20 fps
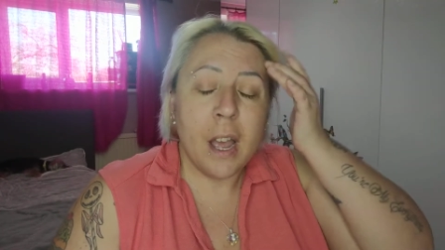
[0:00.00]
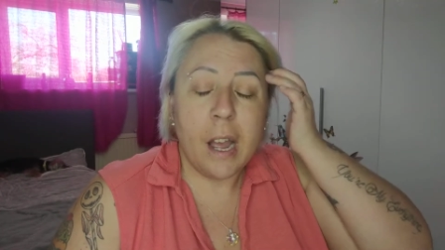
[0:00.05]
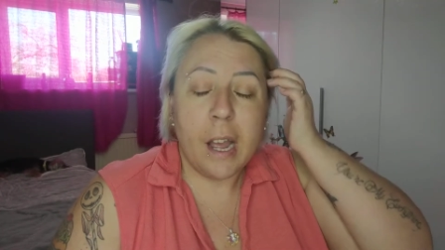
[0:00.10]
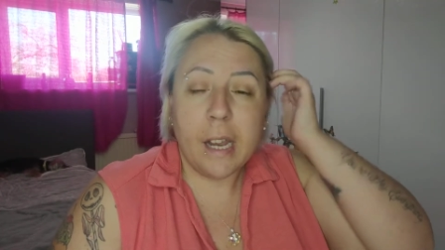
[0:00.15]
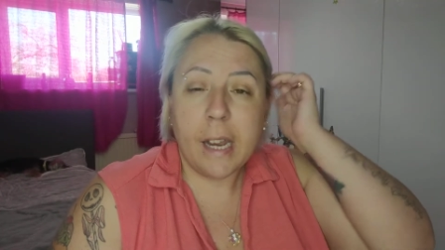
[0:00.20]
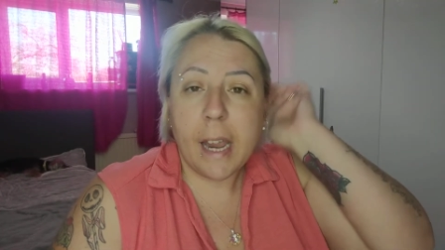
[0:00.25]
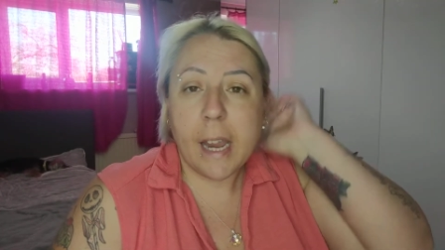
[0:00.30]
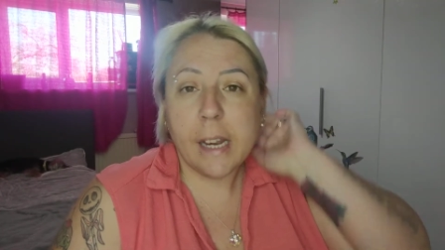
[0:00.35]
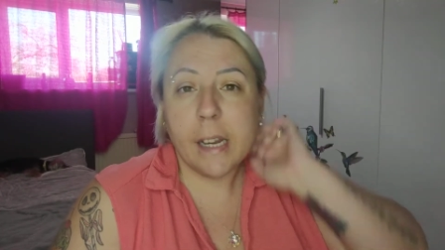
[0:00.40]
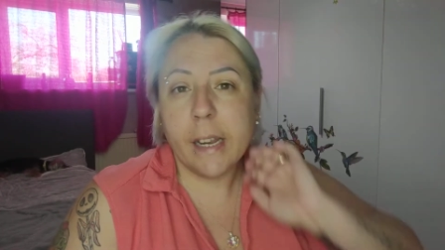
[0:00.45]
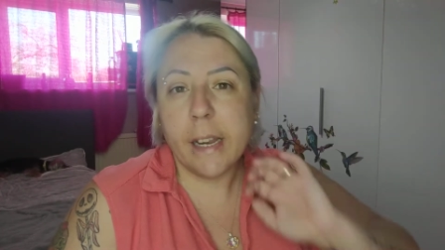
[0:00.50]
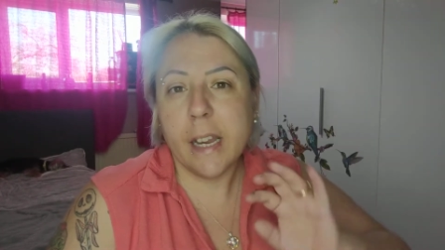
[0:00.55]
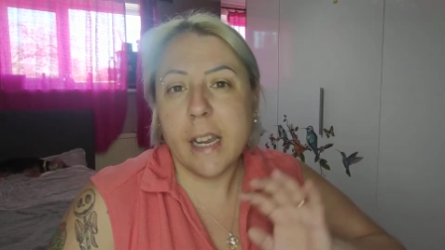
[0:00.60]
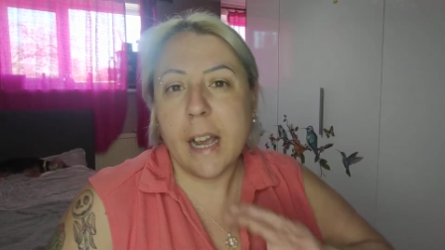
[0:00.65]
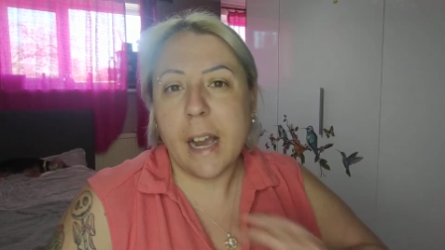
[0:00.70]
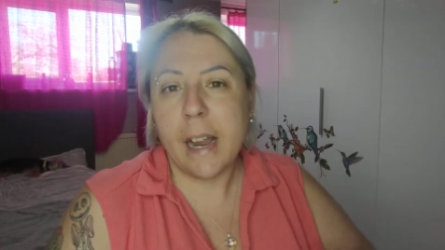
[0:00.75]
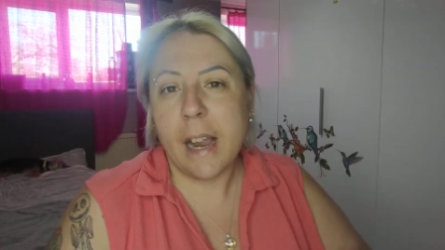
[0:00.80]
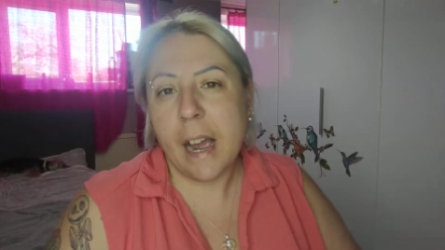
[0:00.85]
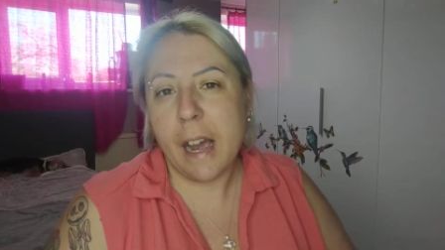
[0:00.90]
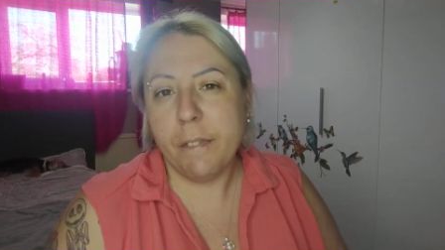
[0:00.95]
And lately,
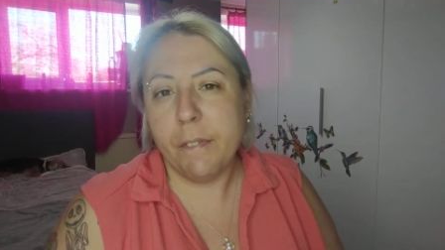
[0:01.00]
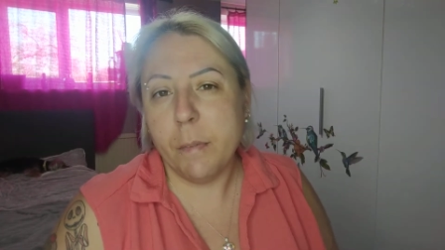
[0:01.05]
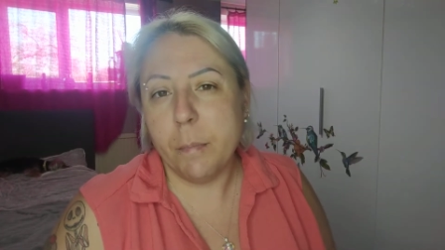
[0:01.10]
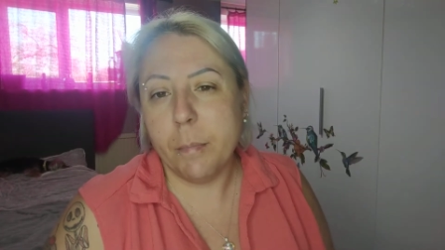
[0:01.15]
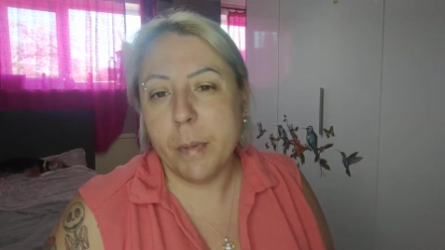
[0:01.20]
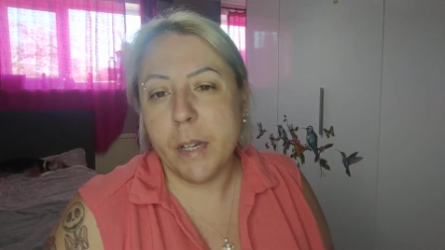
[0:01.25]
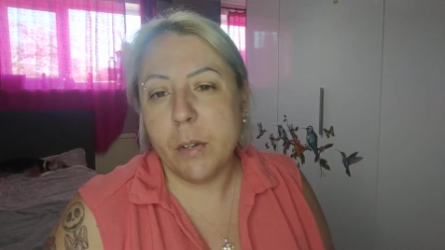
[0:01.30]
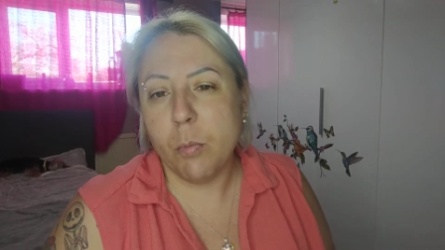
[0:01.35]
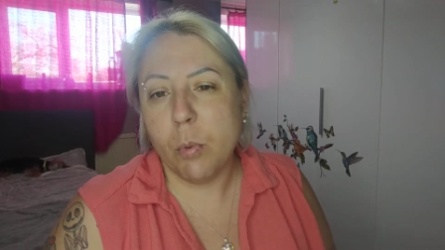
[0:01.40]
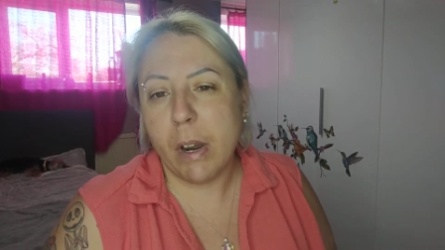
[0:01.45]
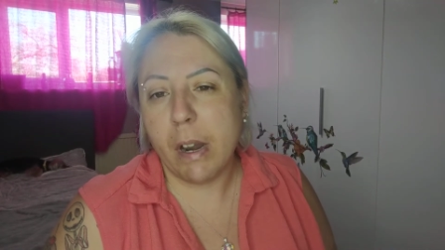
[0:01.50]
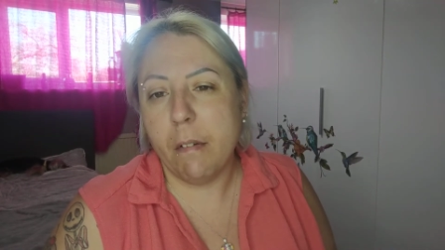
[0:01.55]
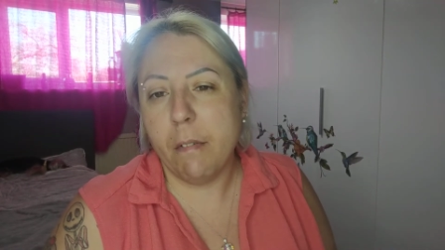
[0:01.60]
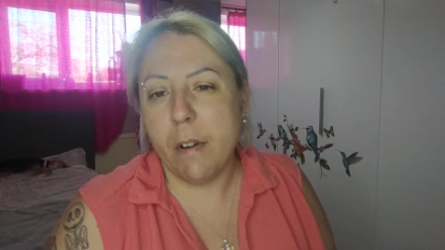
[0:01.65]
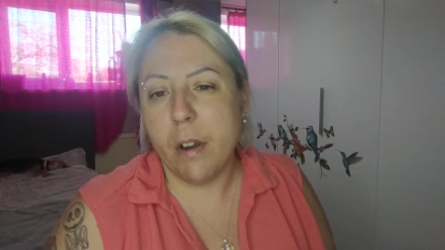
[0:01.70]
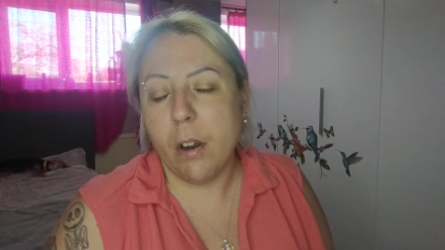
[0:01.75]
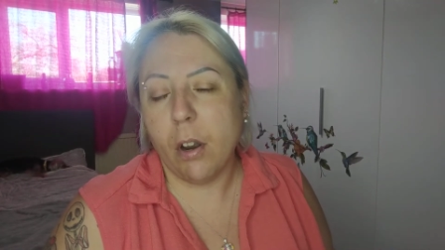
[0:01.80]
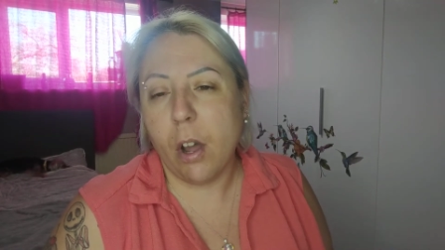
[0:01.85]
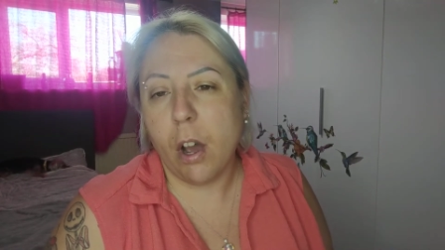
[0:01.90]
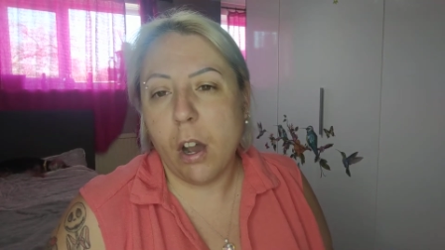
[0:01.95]
I haven't been
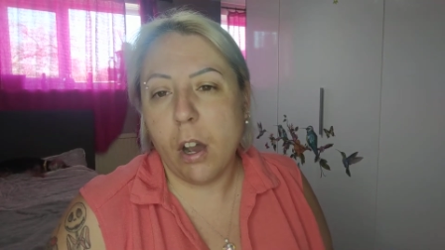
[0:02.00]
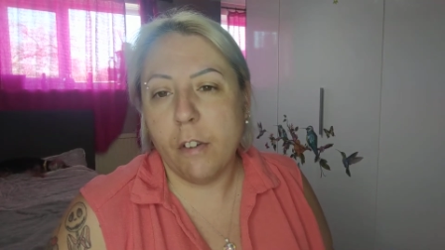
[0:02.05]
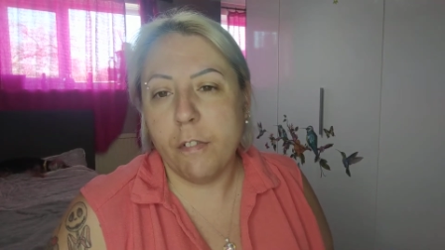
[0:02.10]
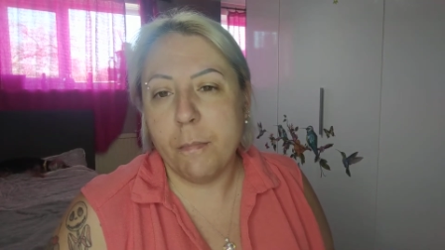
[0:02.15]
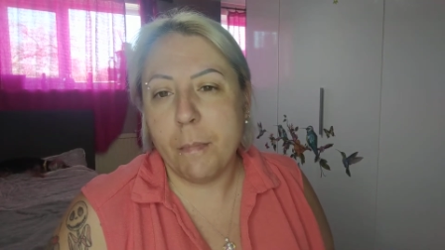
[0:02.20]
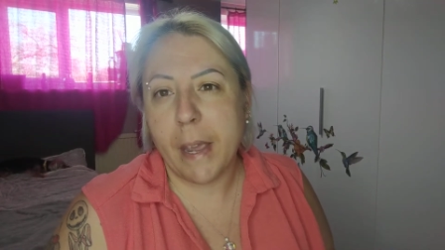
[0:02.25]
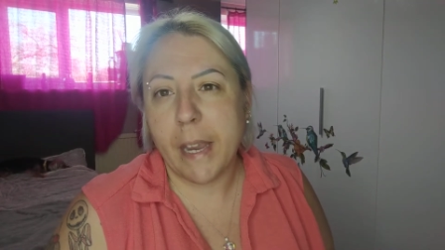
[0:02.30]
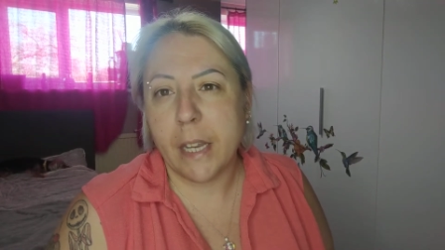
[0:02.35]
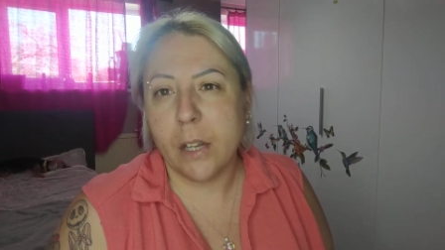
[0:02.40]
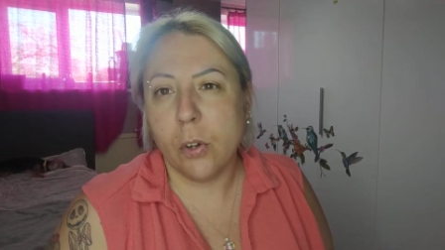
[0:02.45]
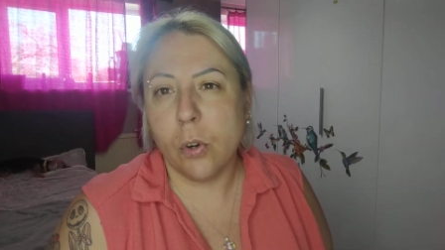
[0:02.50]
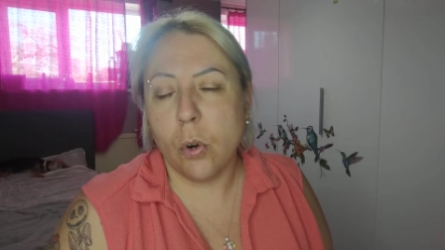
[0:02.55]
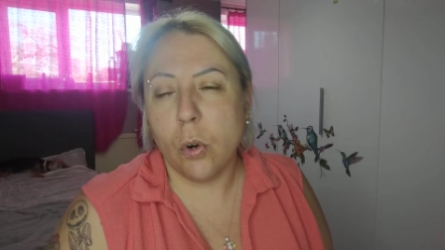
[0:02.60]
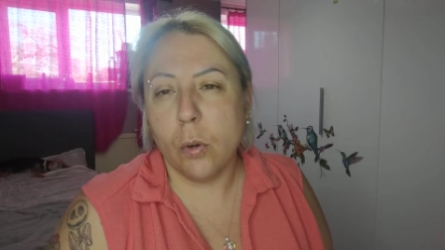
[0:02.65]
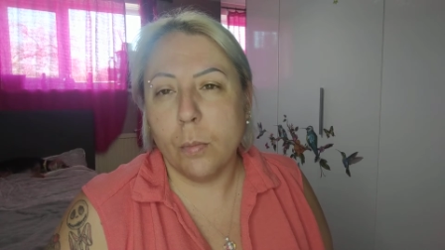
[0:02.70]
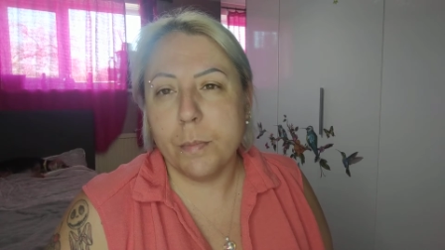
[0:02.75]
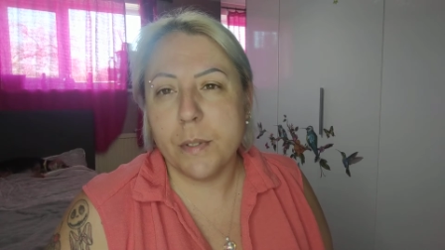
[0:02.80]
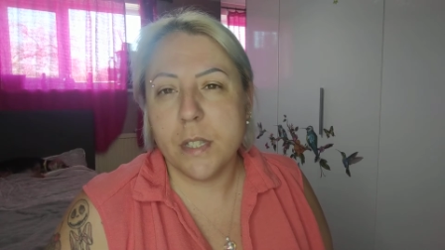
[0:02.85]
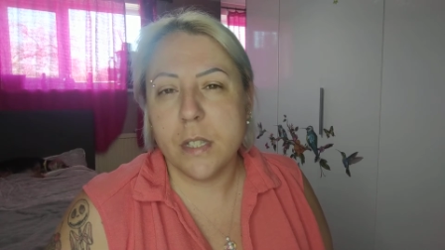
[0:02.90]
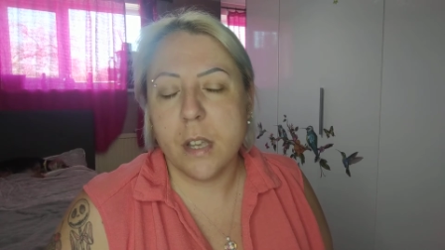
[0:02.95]
wearing a lot of
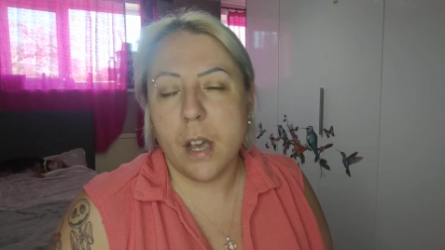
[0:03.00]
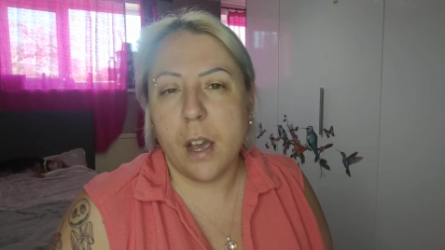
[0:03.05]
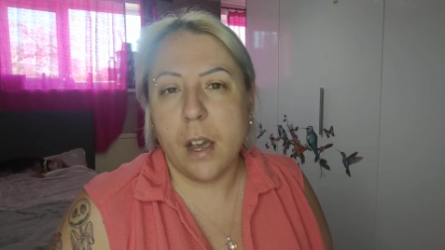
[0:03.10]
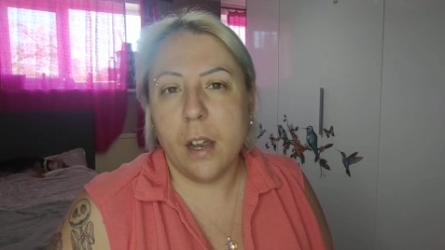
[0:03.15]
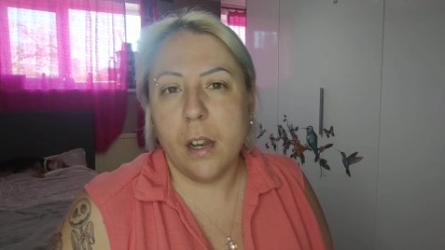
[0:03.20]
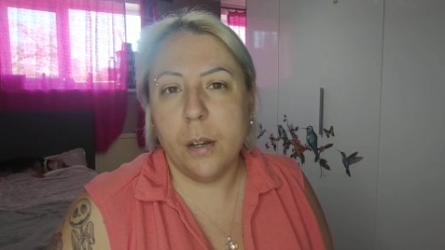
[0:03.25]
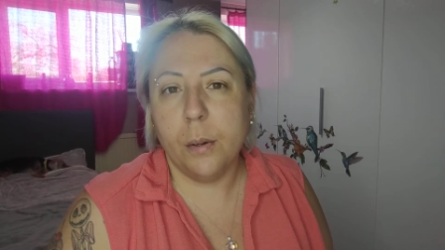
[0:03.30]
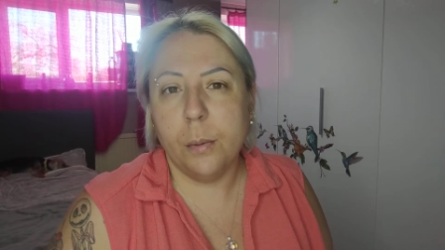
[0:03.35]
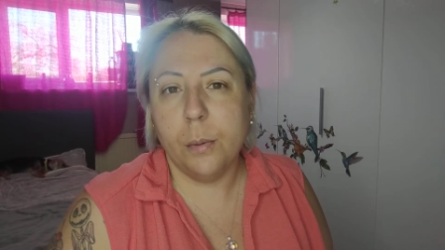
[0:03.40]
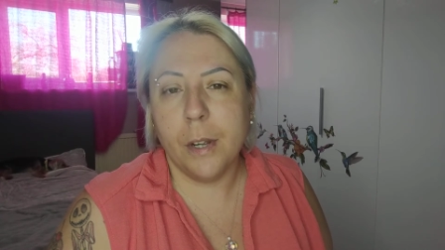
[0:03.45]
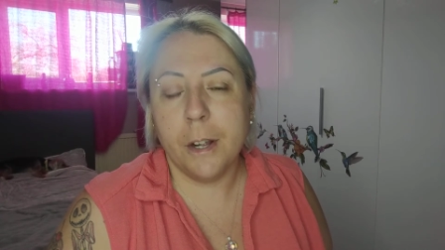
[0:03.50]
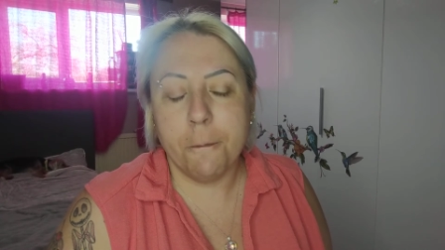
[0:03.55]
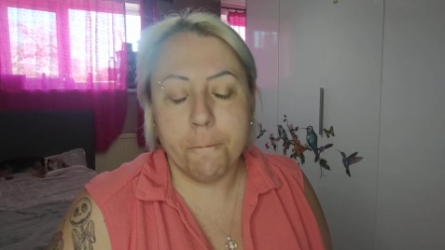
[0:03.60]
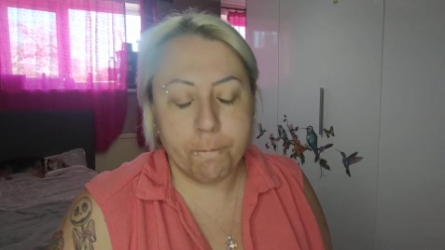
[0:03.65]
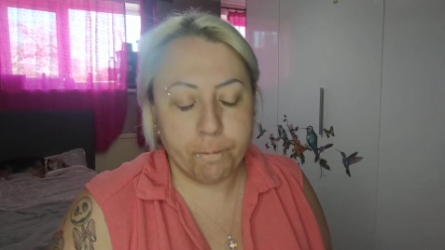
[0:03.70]
makeup, so